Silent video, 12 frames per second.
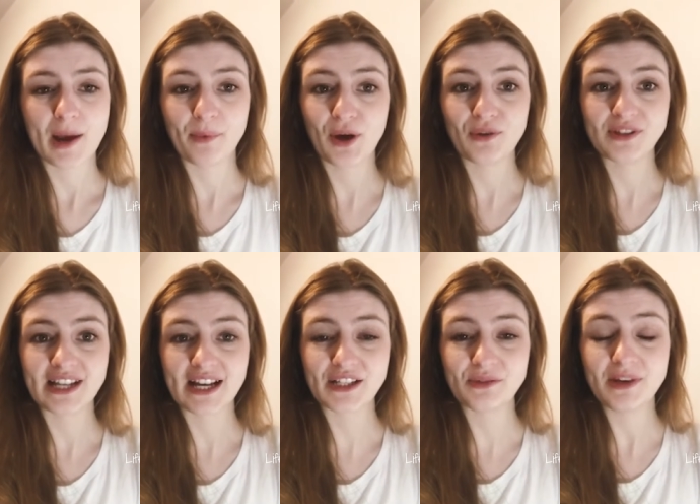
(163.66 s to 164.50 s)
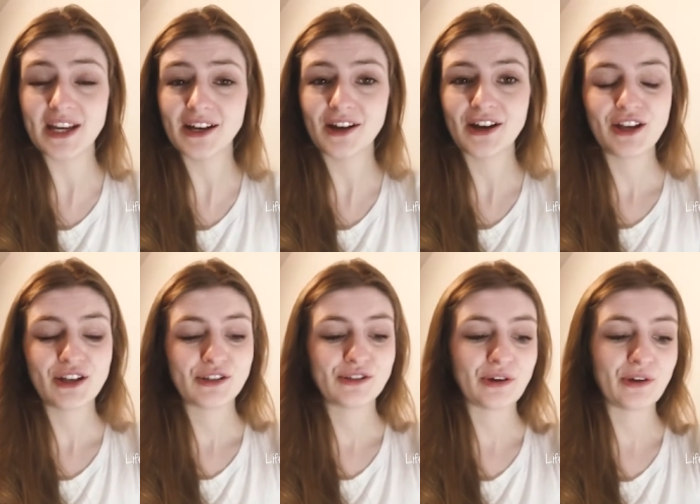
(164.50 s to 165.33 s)
prep goes next week.
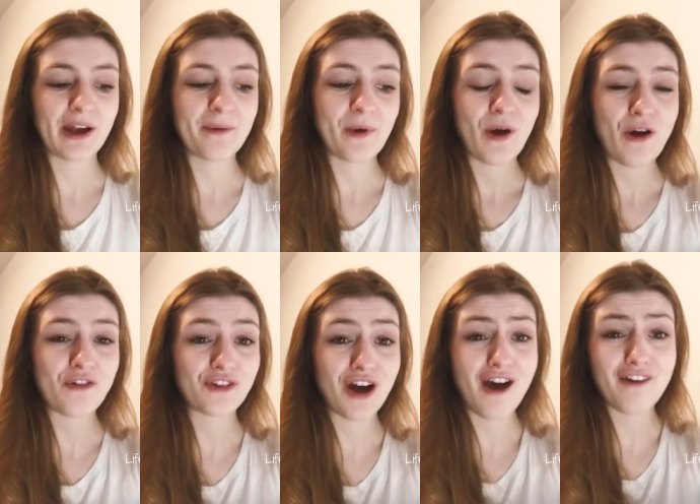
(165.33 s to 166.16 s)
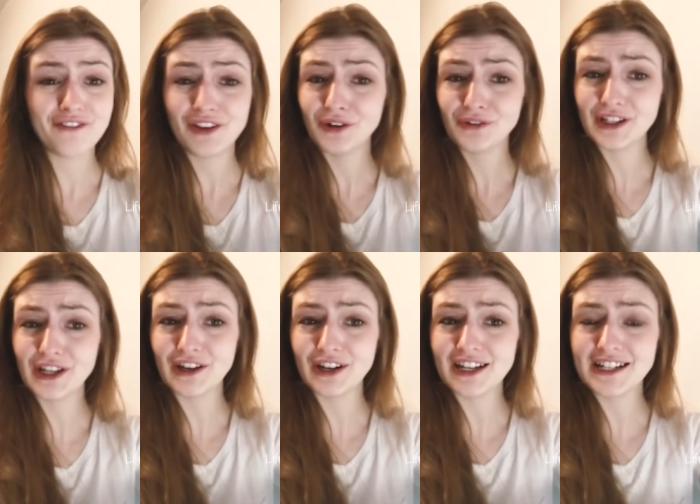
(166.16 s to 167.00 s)
So yeah, overall I feel
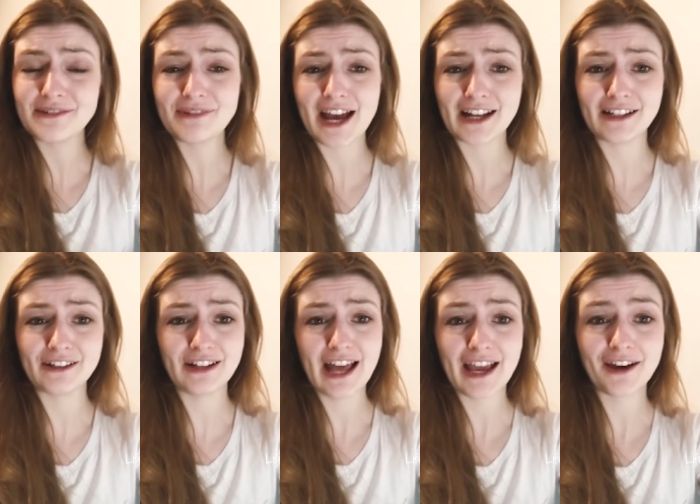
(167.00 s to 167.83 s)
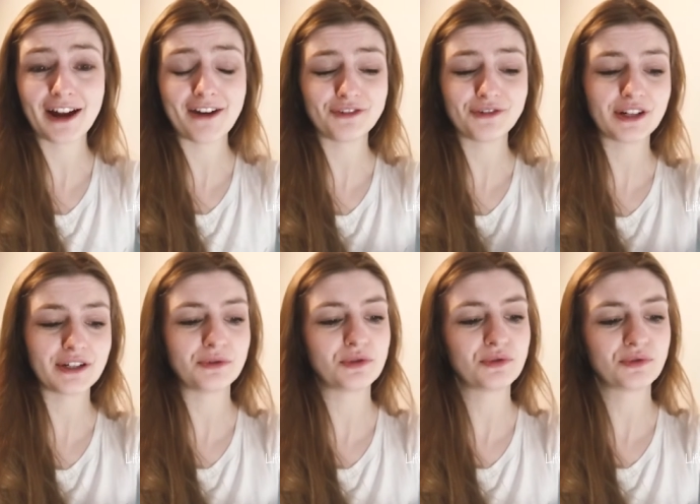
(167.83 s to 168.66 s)
really good and we had a little hangout
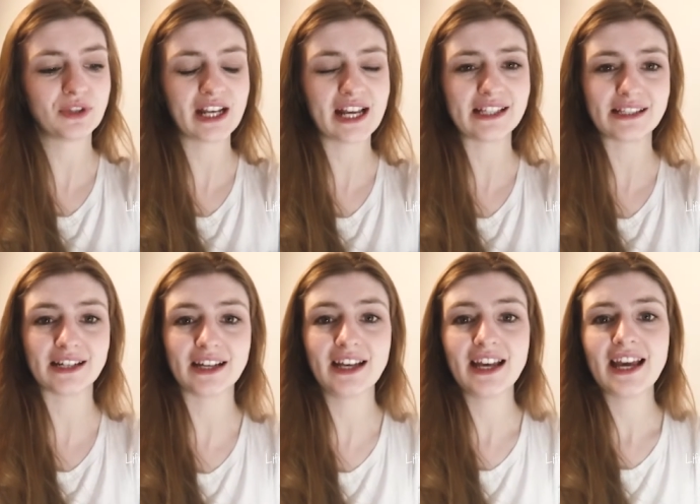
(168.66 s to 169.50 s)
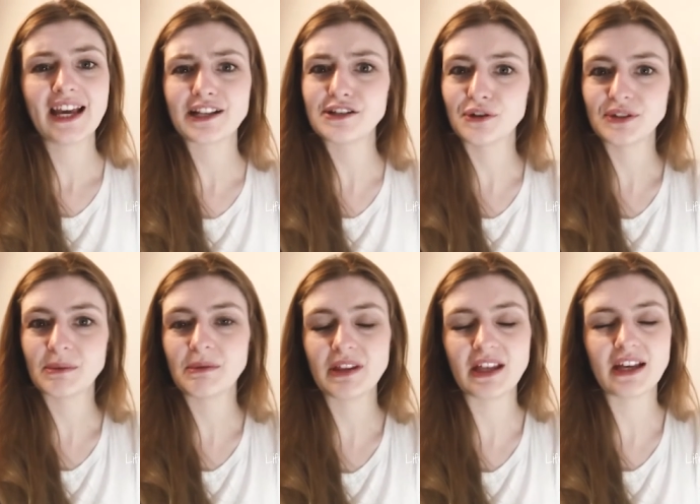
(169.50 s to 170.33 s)
afterwards, which was really nice to get to know
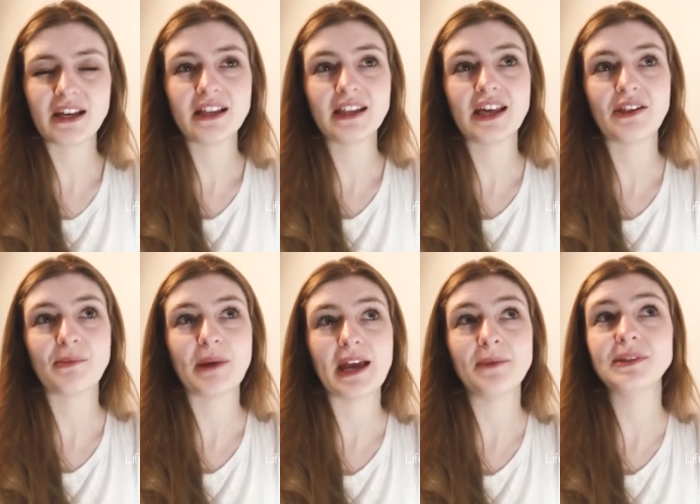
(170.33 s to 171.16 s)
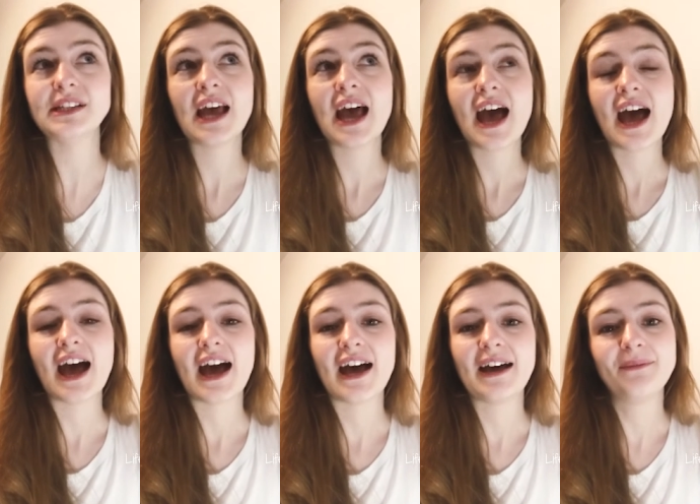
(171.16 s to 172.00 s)
some of the, the other babes.
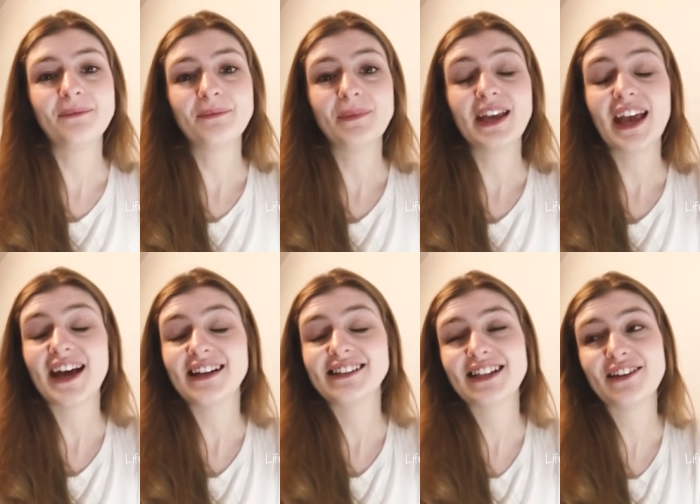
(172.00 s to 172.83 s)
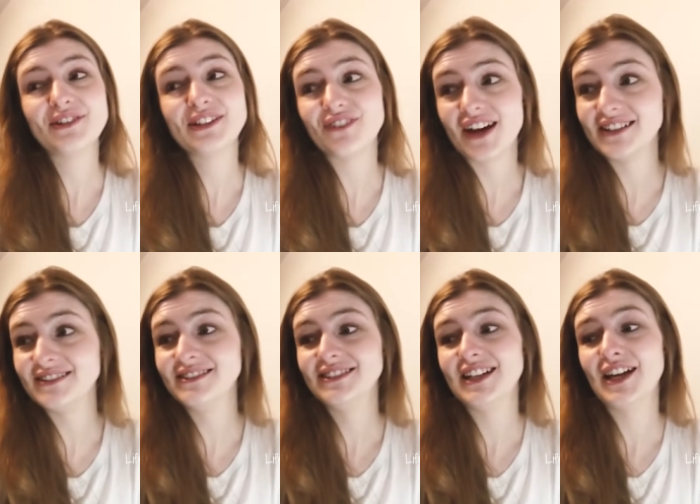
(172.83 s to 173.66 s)
Um, yeah, it was
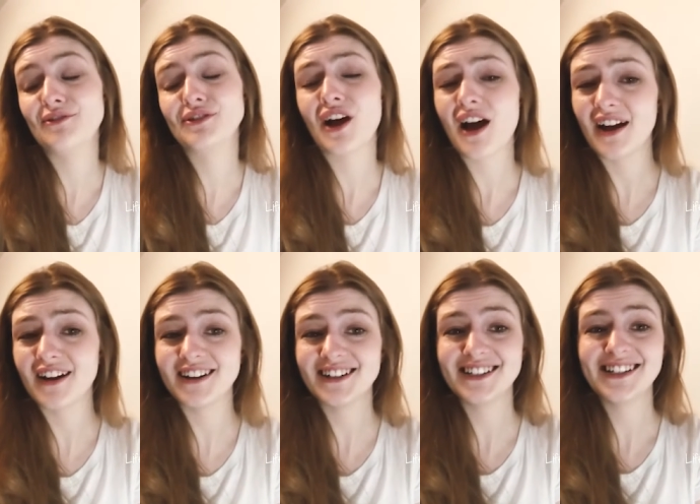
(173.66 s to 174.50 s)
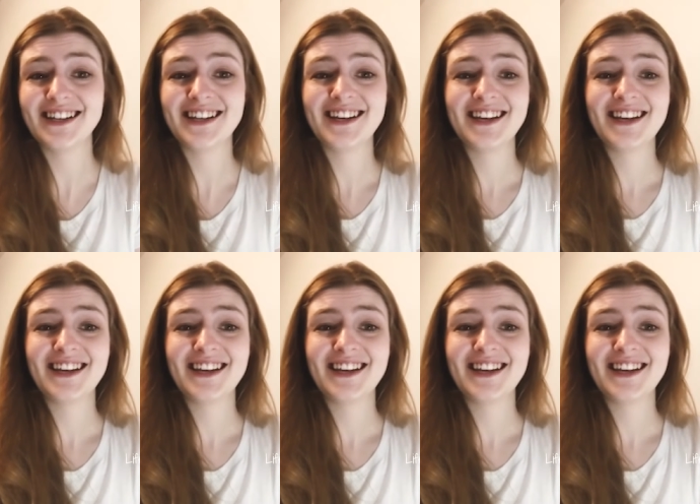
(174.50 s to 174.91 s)
fun. It was hard.